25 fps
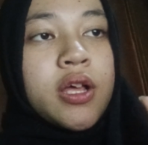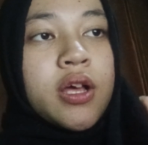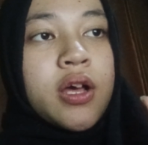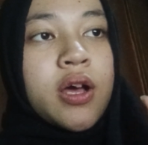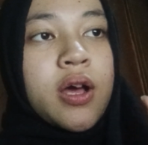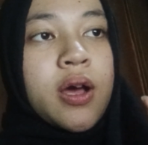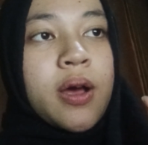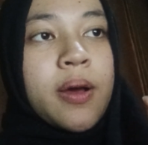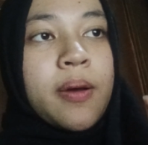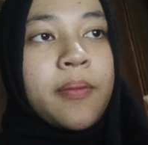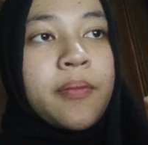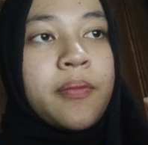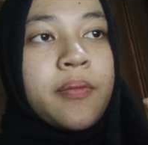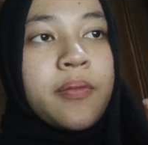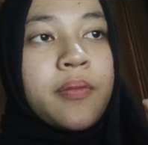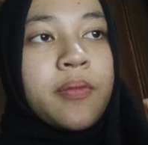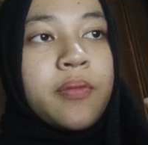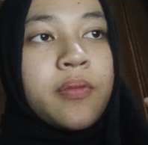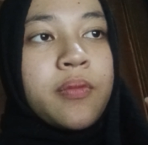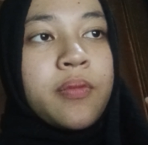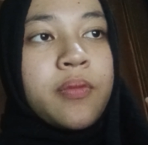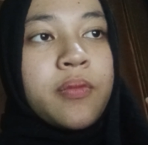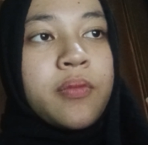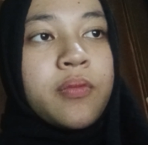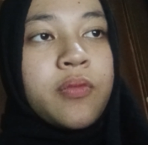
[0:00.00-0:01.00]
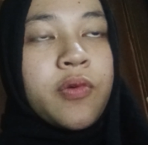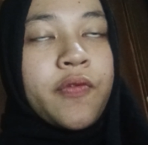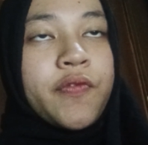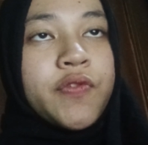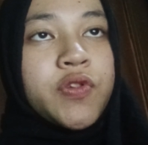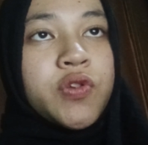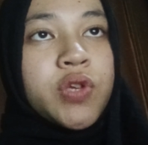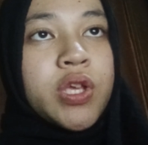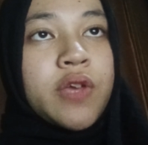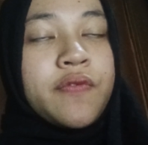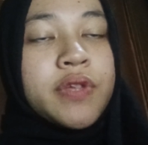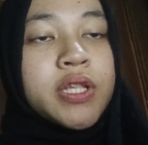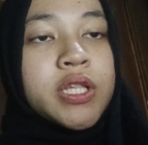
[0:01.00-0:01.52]

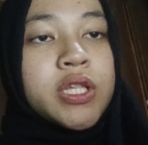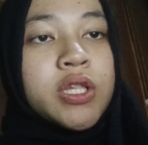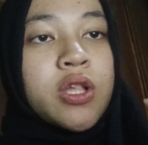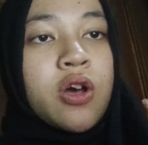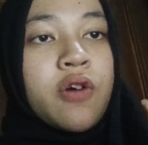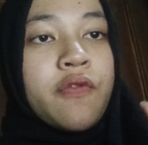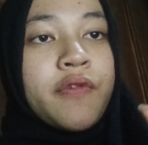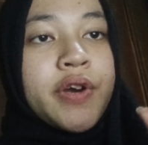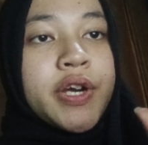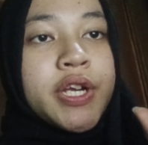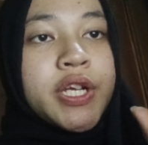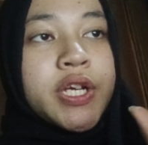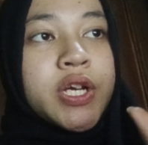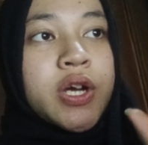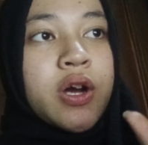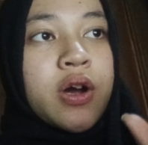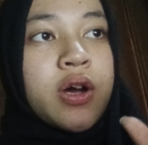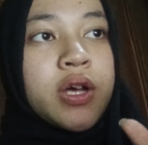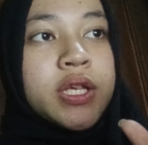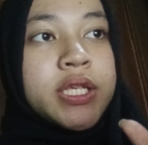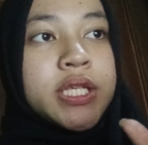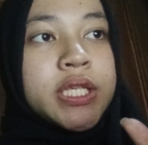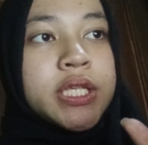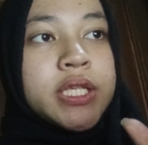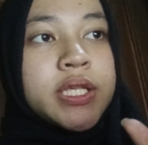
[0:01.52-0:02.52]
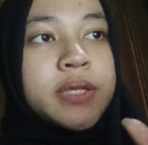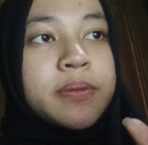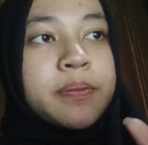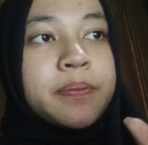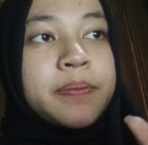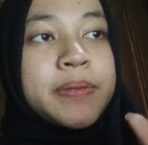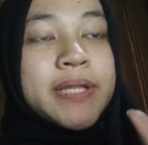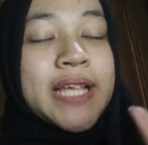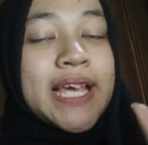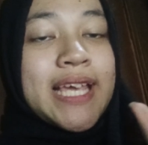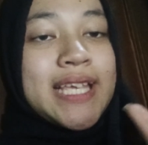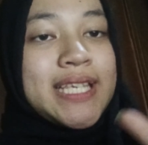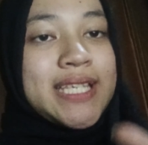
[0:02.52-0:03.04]
to even lower cost
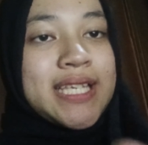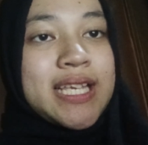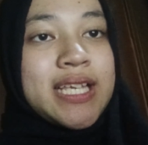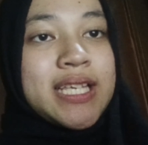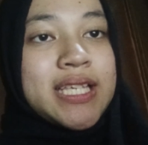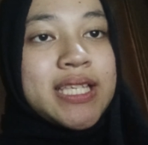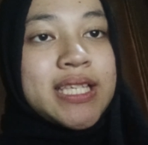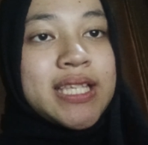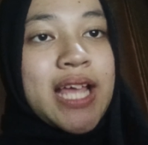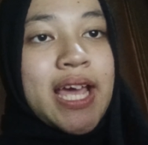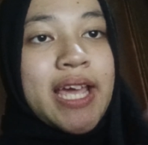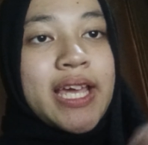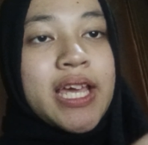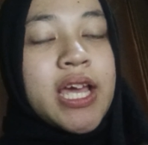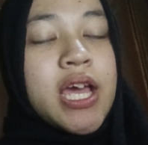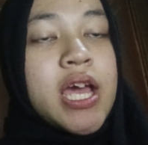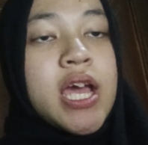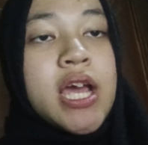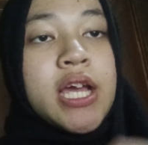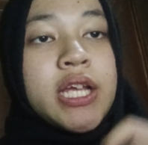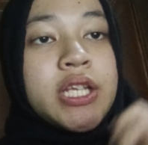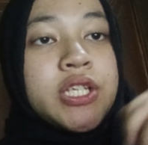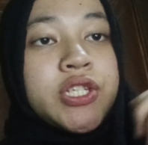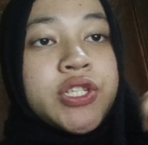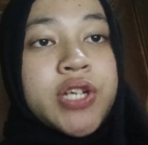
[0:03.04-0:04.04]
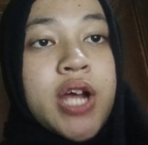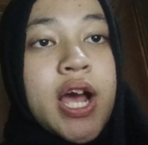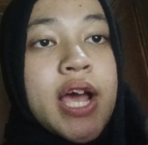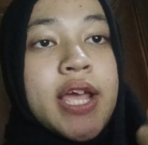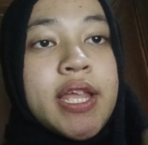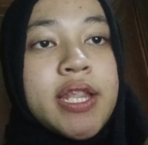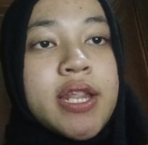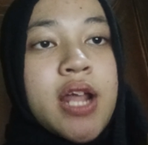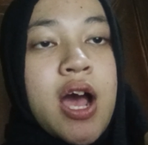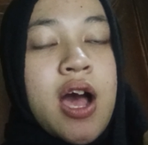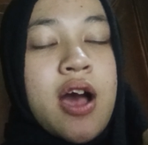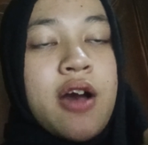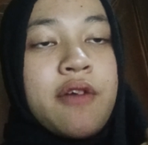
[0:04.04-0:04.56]
places like
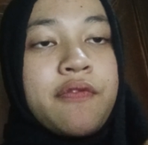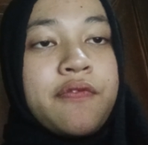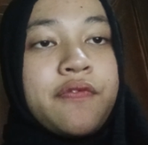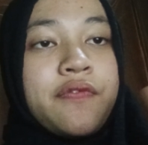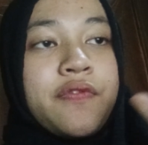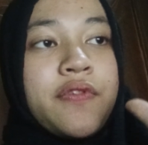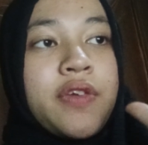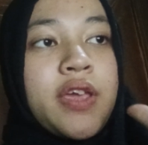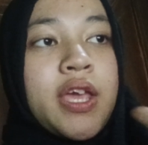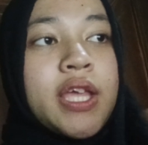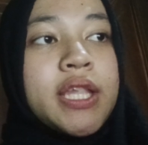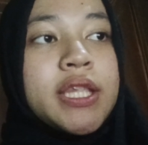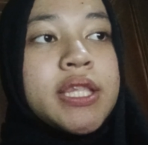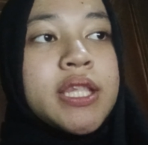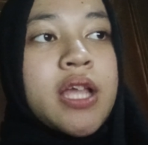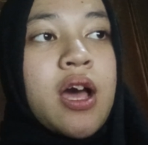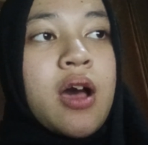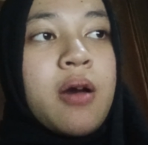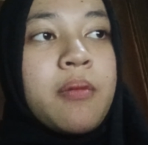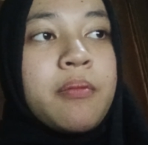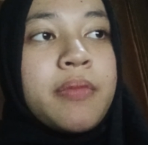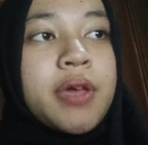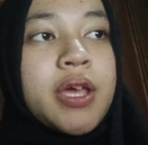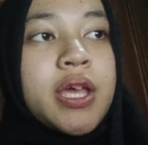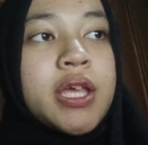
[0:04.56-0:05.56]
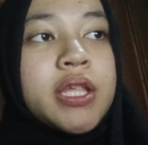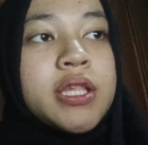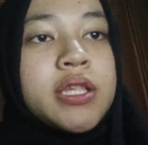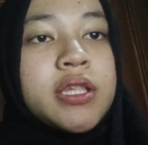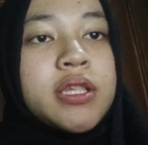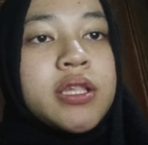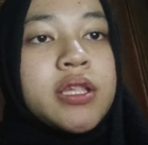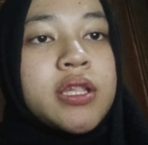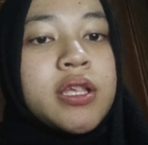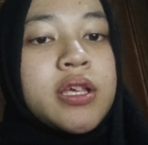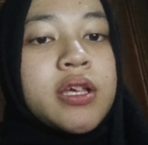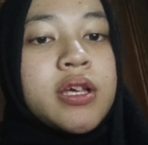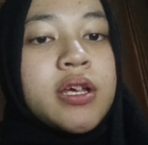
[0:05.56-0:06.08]
China, Vietnam,
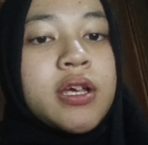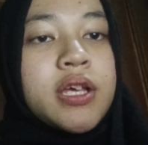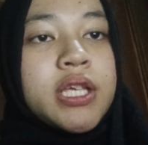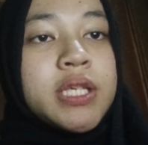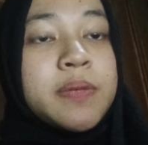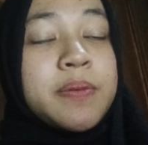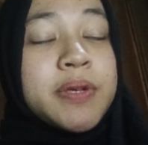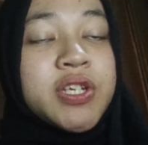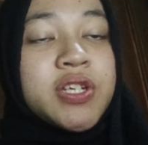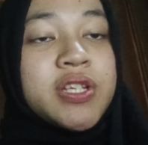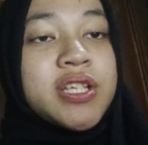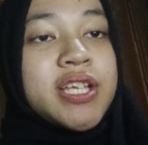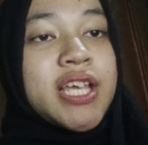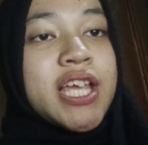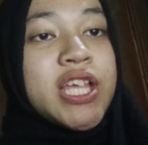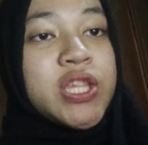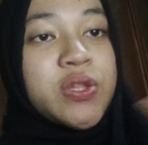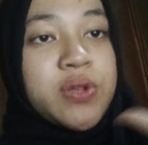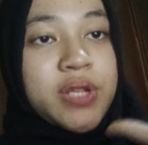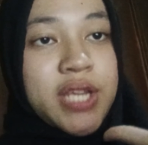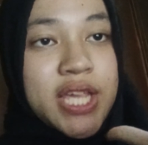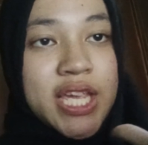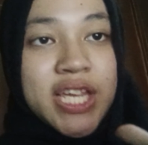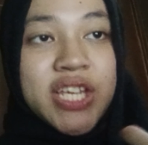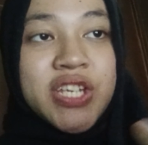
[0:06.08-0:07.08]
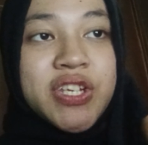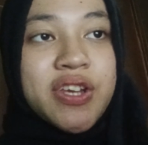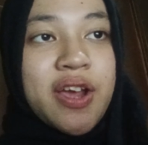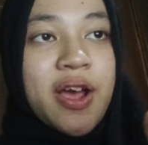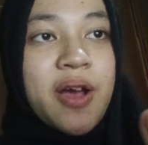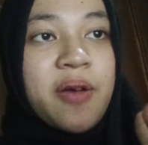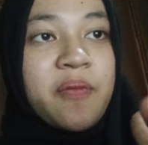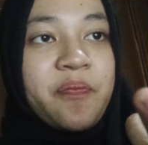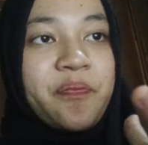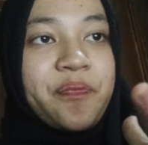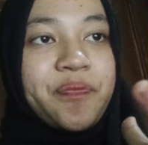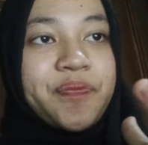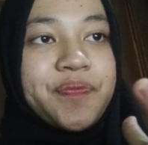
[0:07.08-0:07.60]
and especially Indonesia.